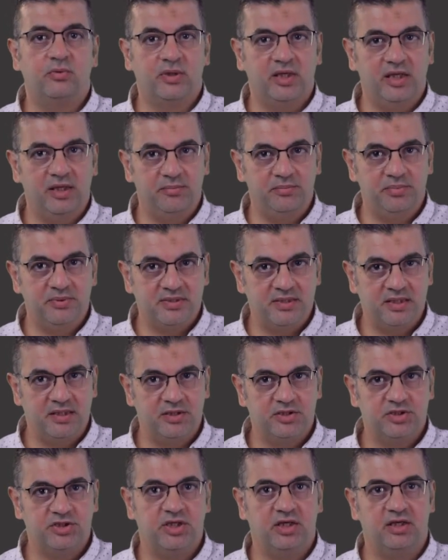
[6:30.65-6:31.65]
To keep
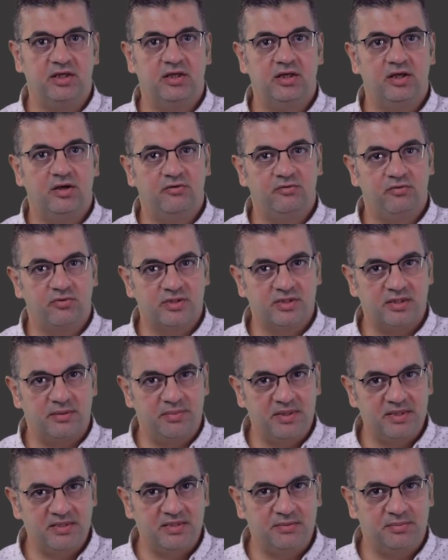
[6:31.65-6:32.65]
searching for the
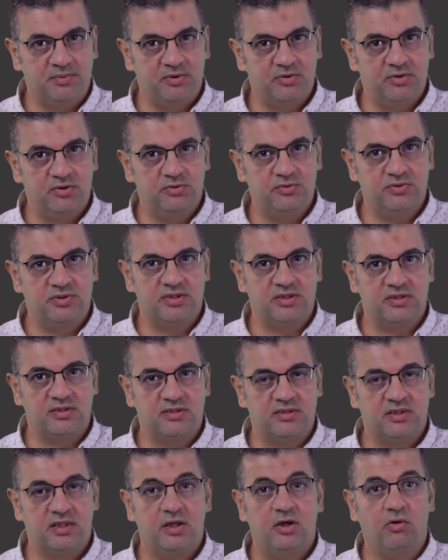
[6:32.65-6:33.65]
best producers